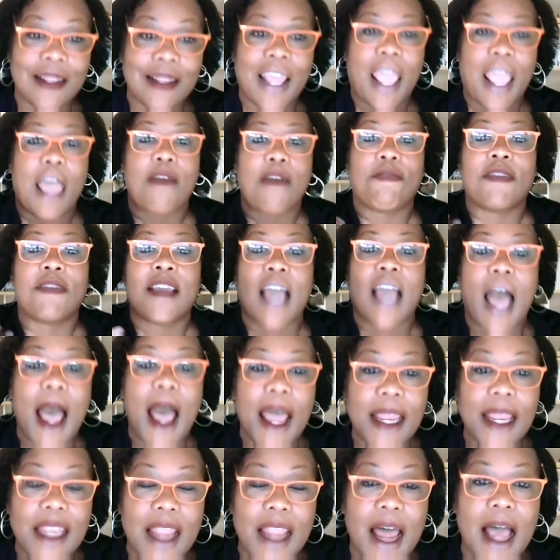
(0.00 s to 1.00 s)
They have
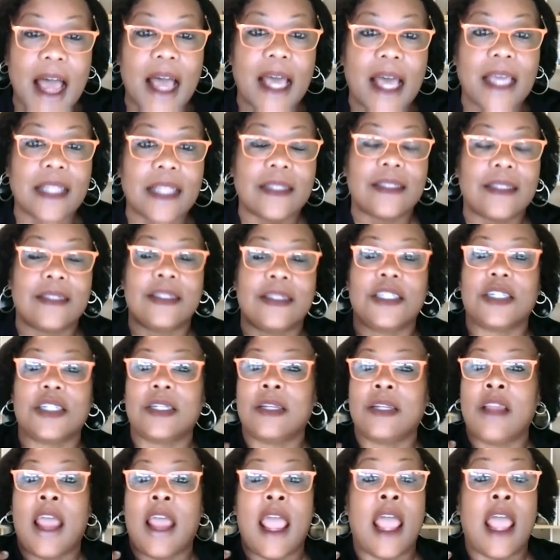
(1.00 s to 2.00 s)
guidelines.
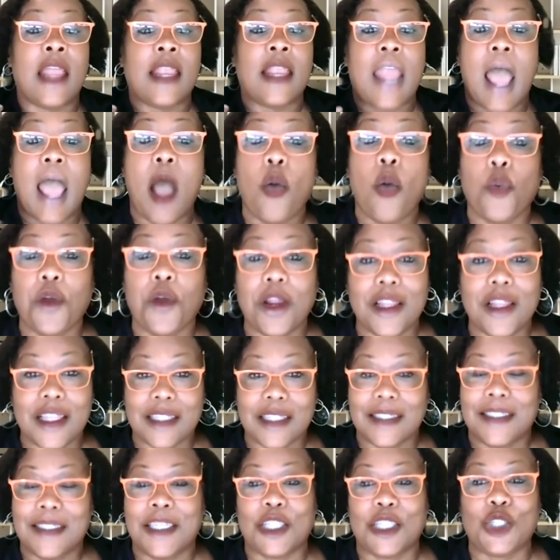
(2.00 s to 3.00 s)
And now we're in
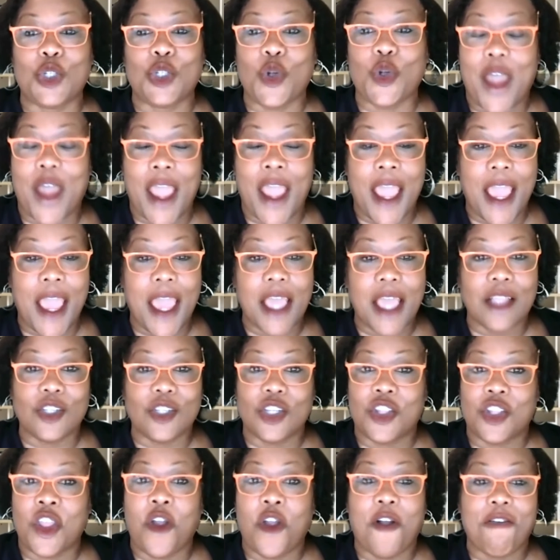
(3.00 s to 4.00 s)
this digital
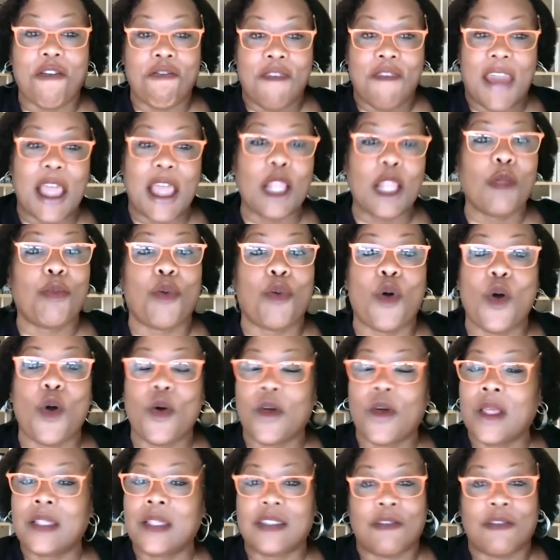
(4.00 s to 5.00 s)
age. They're
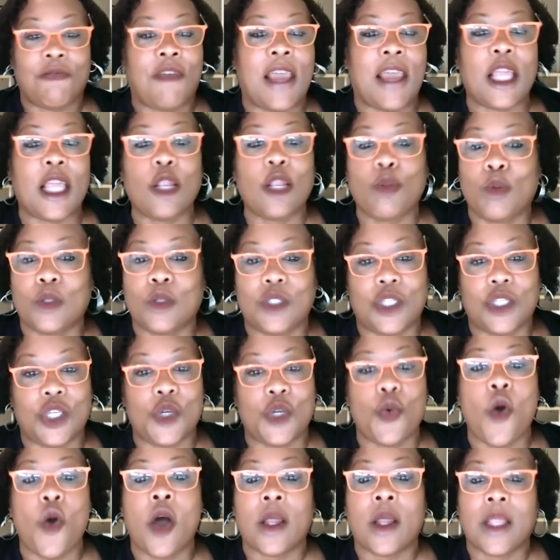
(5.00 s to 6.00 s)
available. It's available to
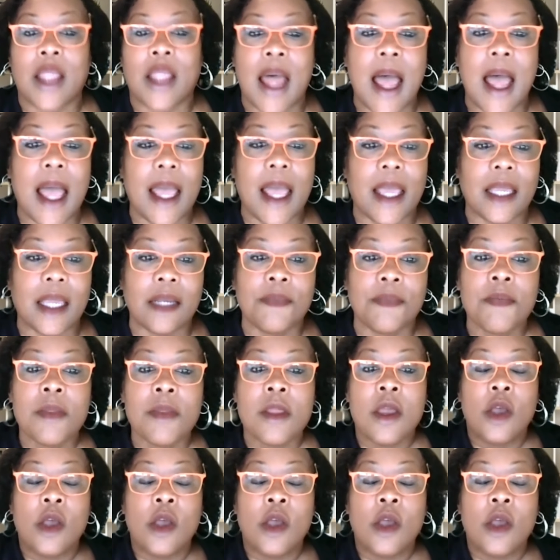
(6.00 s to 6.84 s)
you online.